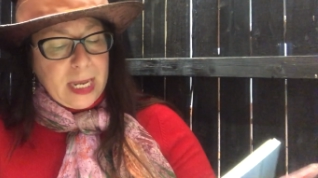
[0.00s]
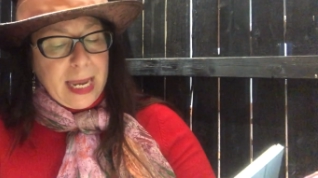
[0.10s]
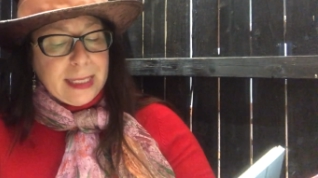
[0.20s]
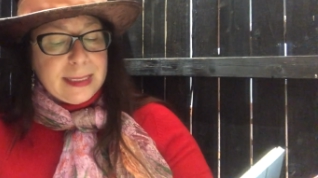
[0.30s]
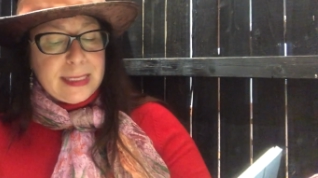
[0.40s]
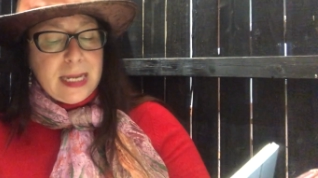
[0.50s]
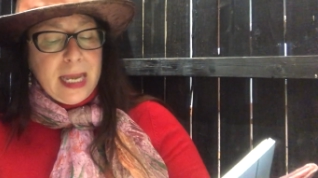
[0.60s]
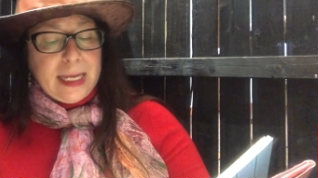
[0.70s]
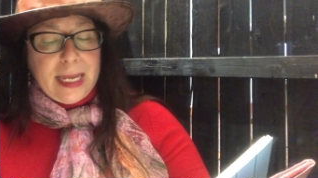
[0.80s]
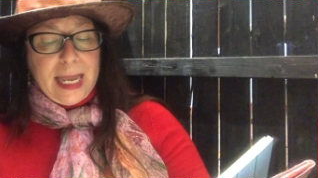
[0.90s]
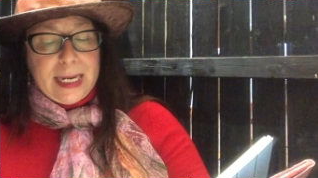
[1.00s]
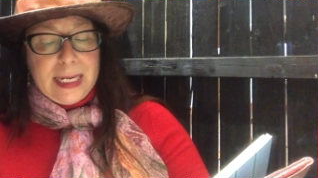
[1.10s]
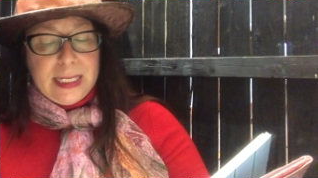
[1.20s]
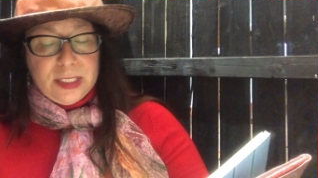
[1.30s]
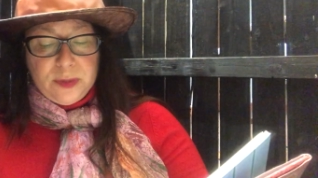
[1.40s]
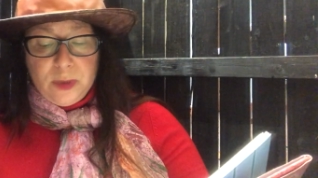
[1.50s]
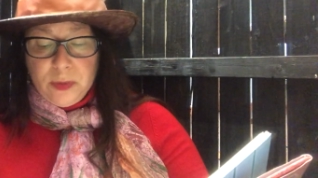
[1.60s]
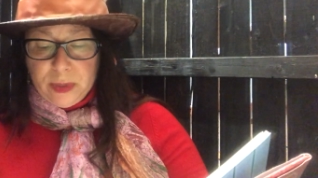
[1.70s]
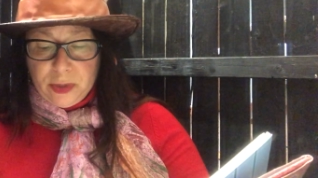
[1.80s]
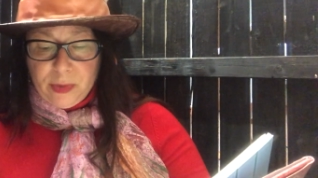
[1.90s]
Alice had not yet had any dispute
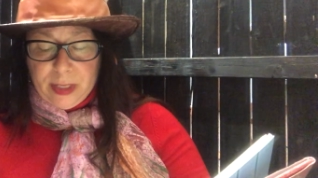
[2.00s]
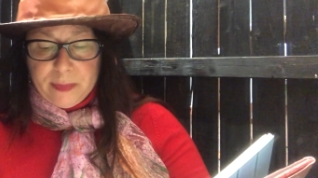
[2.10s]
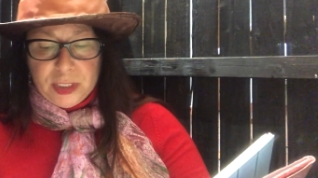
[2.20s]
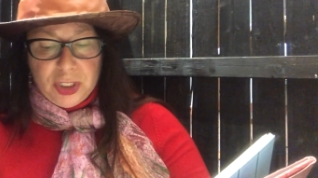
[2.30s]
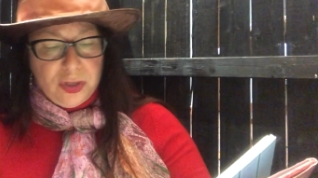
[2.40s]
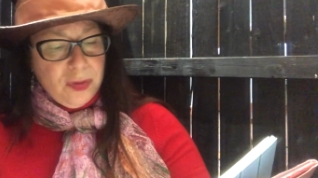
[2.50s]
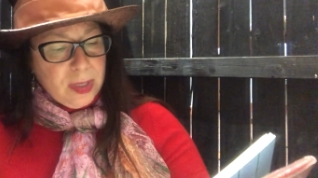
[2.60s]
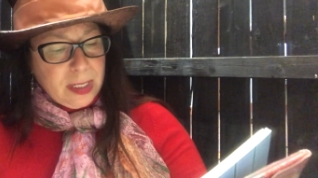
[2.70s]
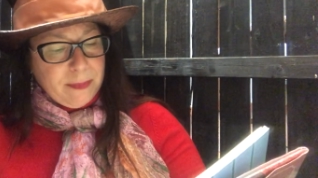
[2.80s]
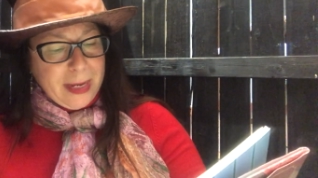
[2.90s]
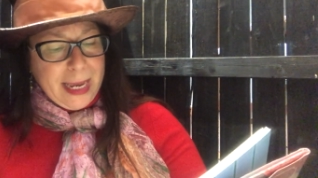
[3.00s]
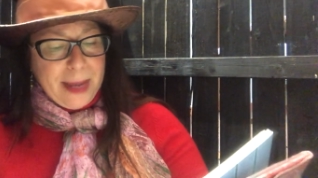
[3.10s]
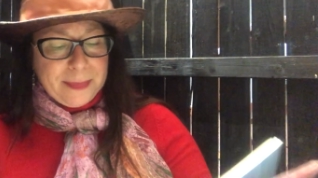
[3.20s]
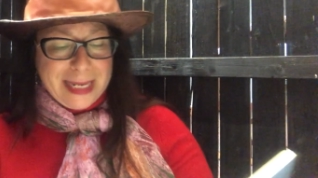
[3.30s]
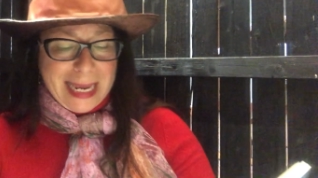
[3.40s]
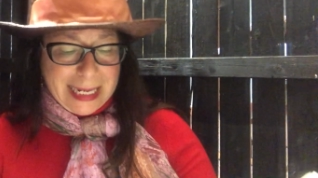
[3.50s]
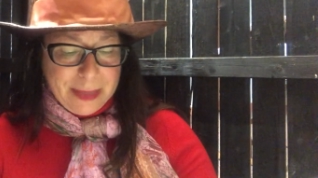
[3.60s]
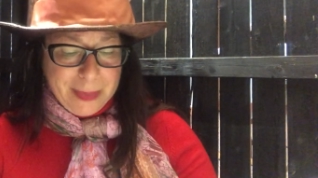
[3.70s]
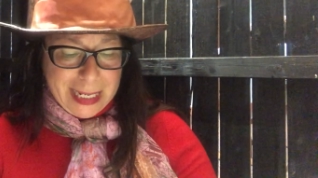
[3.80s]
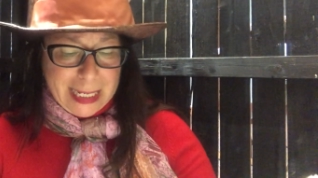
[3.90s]
with the queen, but she knew that it might happen any
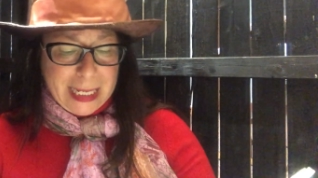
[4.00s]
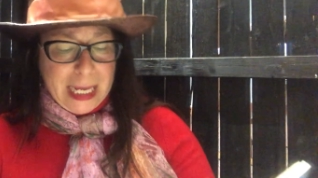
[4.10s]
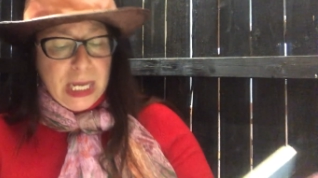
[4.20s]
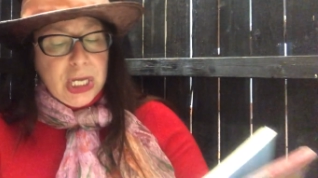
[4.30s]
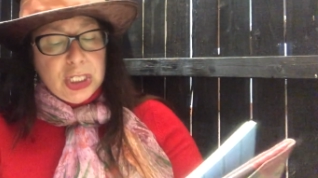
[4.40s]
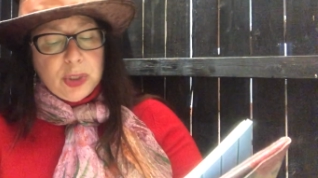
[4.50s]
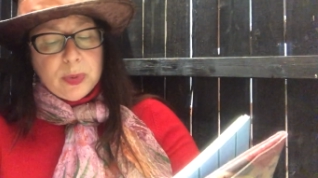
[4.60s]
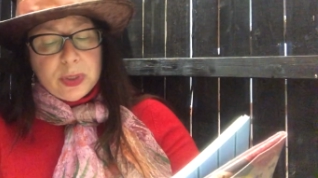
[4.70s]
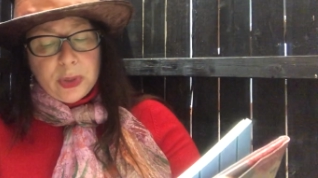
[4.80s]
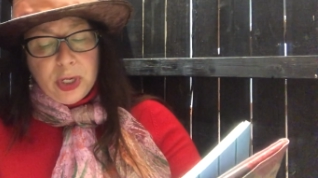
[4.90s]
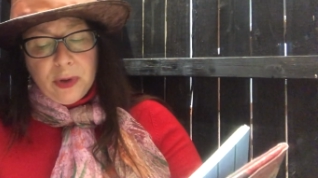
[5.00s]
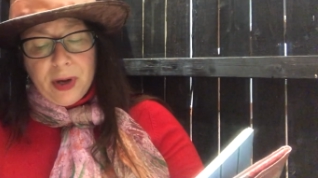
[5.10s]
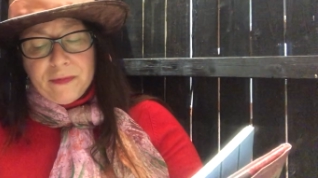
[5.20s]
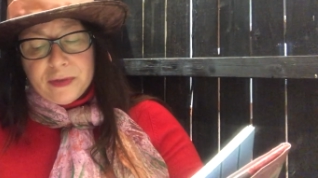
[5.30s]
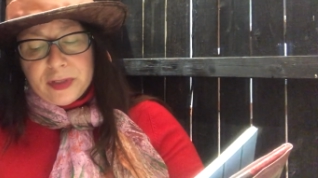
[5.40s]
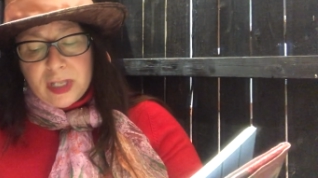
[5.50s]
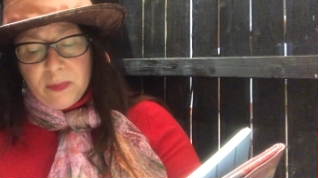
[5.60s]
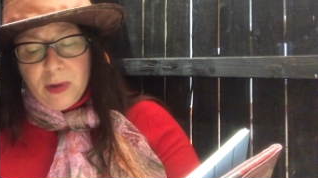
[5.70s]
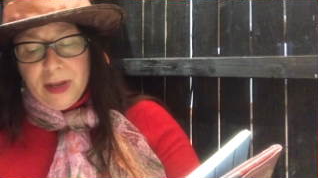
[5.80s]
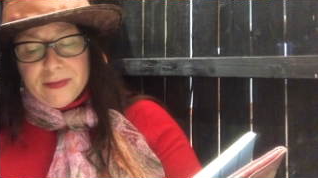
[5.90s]
minute. She was looking around for
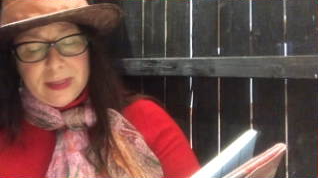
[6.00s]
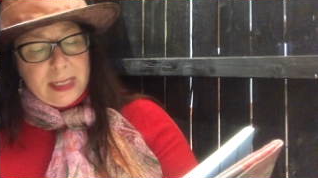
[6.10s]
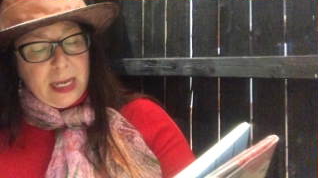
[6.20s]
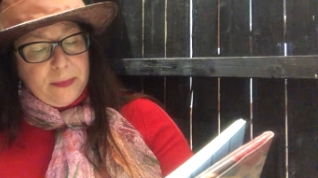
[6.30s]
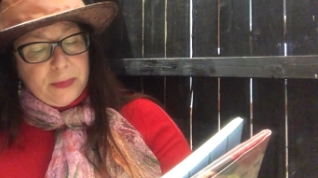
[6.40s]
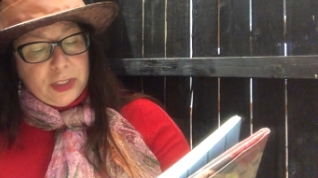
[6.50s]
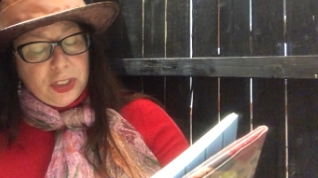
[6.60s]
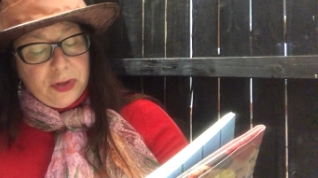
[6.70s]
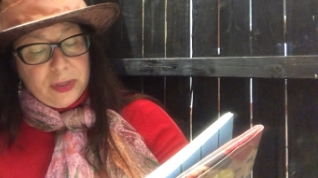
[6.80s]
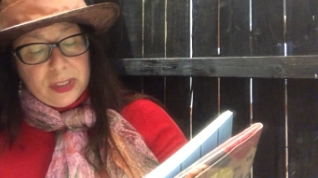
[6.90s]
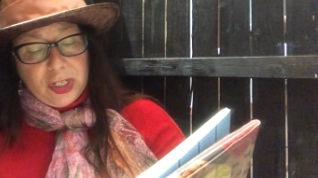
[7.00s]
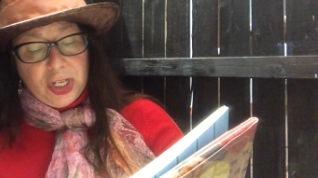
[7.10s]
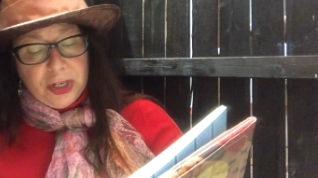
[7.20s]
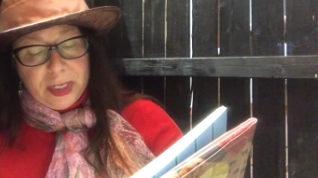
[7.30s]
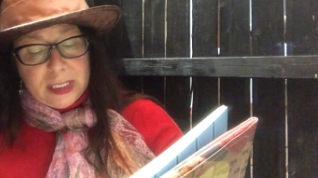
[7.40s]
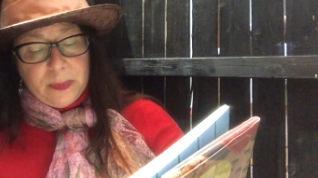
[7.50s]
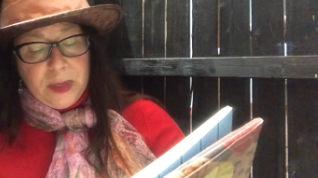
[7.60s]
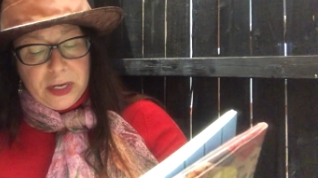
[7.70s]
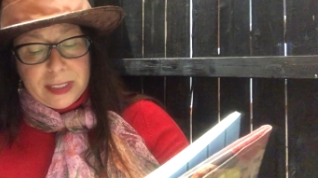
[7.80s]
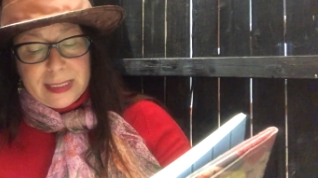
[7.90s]
some way of escape when she noticed a curious
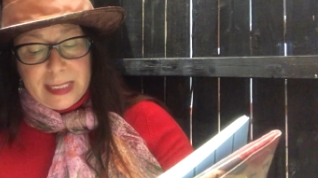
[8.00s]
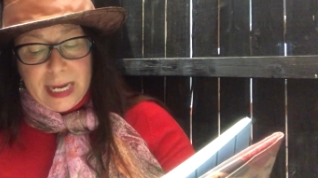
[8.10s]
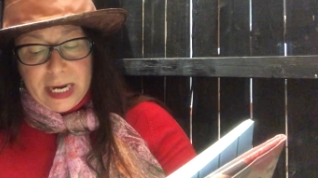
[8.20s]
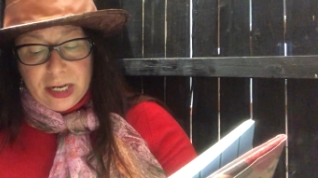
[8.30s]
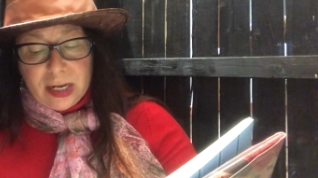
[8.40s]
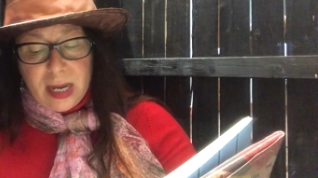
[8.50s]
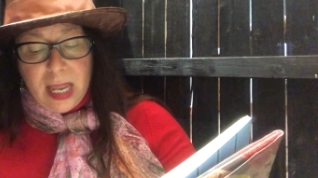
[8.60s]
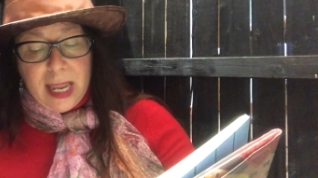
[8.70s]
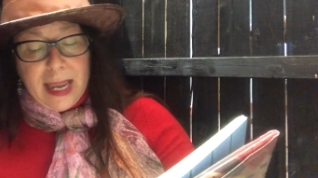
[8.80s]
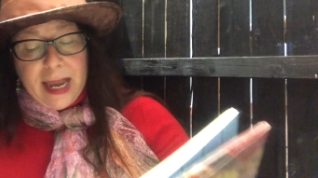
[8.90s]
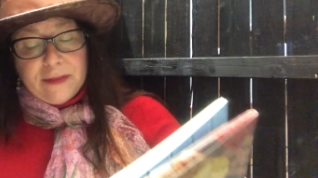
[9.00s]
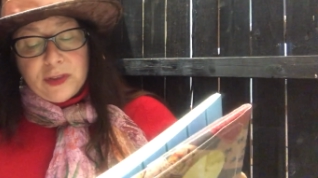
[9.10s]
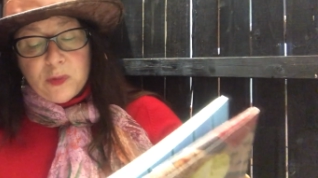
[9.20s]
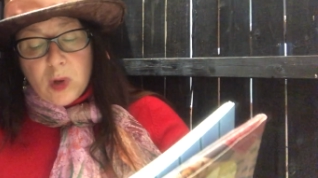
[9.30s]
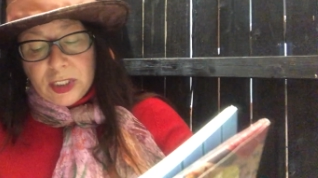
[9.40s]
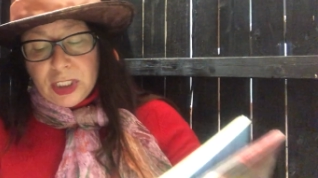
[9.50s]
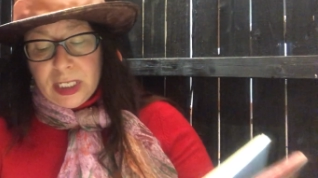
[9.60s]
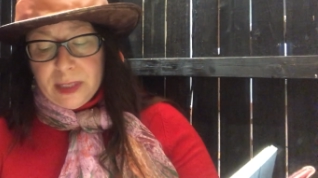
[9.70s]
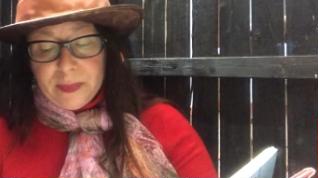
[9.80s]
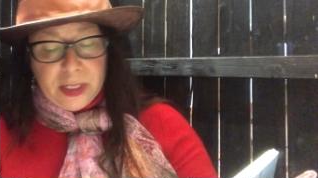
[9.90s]
appearance in the air. After watching
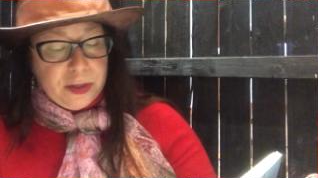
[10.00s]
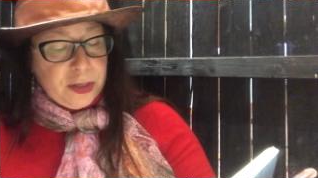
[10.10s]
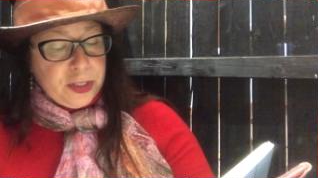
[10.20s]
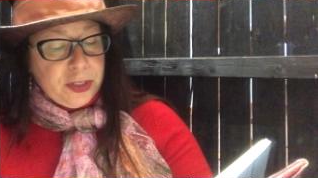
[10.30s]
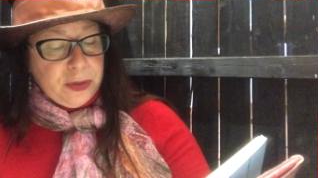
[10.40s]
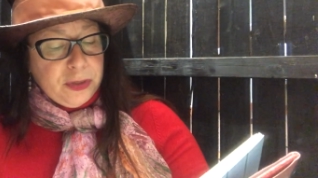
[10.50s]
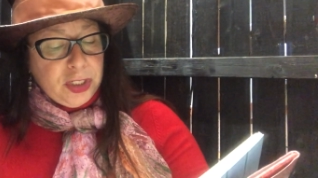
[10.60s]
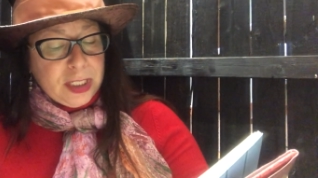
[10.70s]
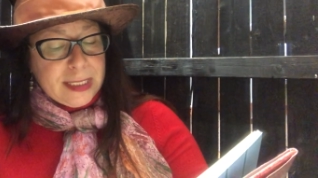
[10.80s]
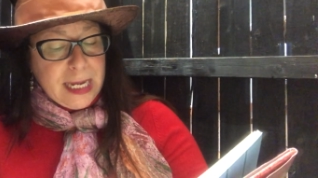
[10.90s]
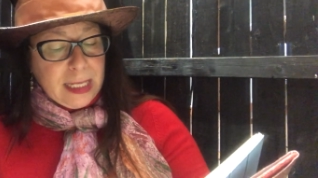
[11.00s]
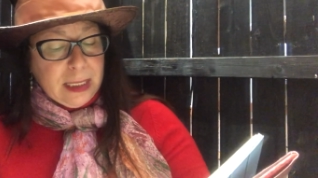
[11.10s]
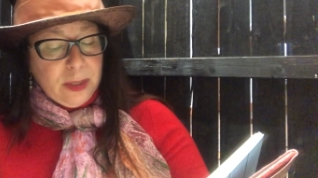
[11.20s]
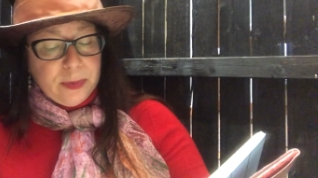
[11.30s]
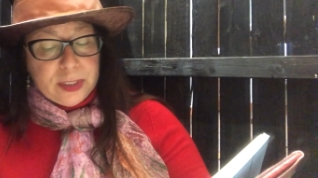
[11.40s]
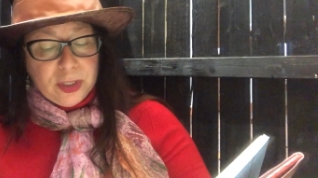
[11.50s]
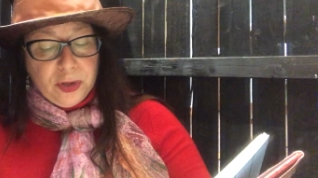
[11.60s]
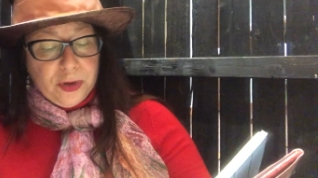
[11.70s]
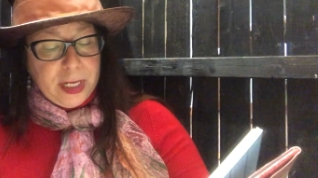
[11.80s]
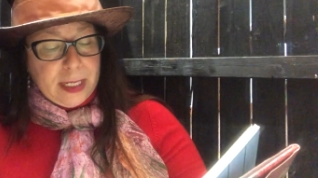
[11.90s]
it a minute or two, she could tell it was a
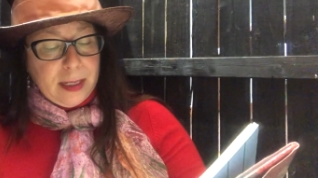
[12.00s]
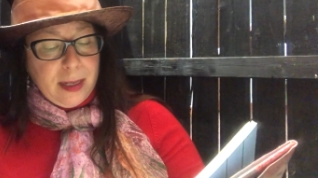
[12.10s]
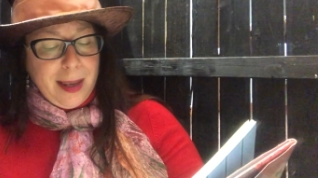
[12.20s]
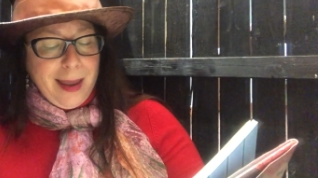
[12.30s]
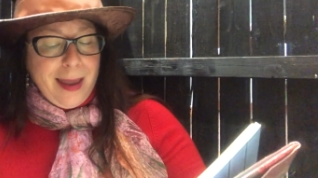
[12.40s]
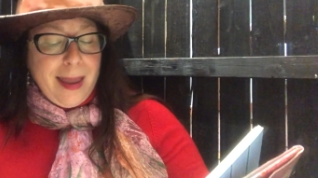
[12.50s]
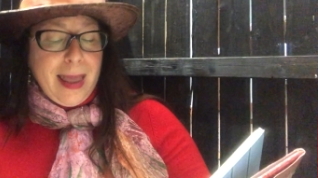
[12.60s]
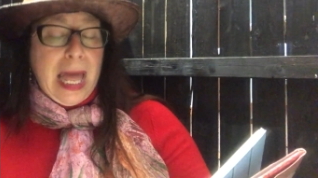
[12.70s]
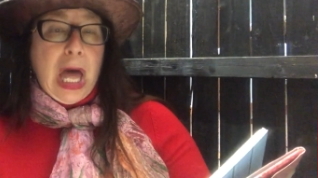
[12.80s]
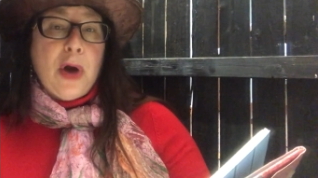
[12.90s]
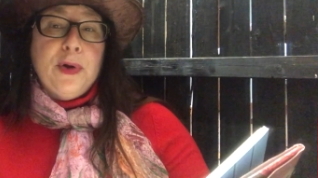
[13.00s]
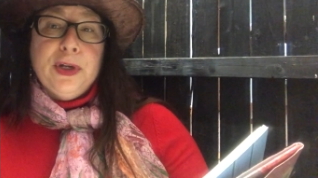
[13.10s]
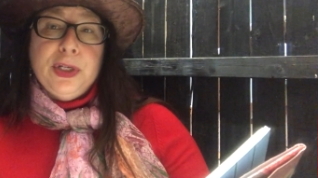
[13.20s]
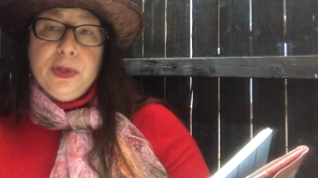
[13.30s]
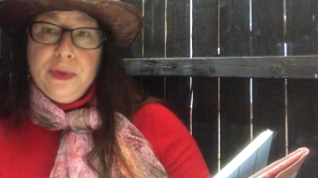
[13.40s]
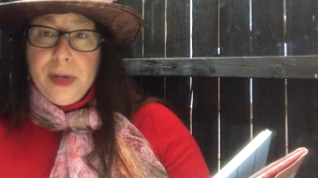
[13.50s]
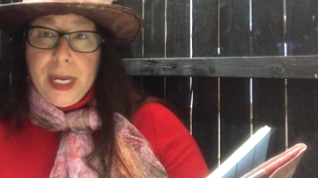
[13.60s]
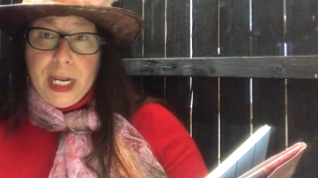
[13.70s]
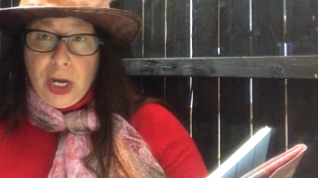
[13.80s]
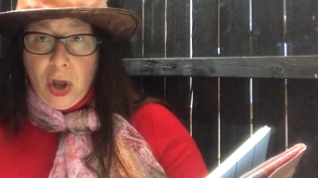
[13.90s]
grin. How are you
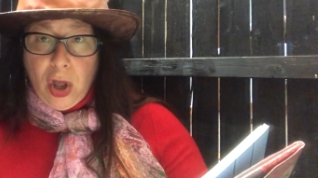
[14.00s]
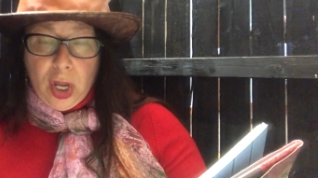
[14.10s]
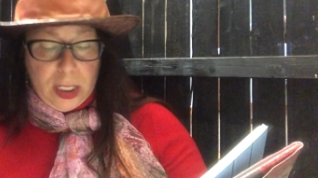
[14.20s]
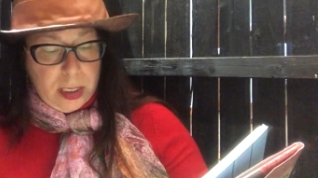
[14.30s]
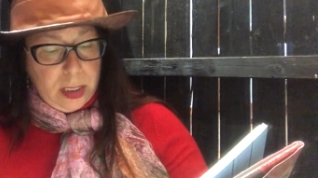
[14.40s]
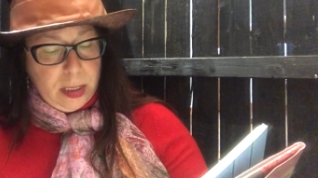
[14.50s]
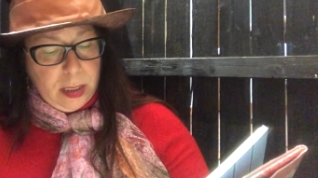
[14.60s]
getting on?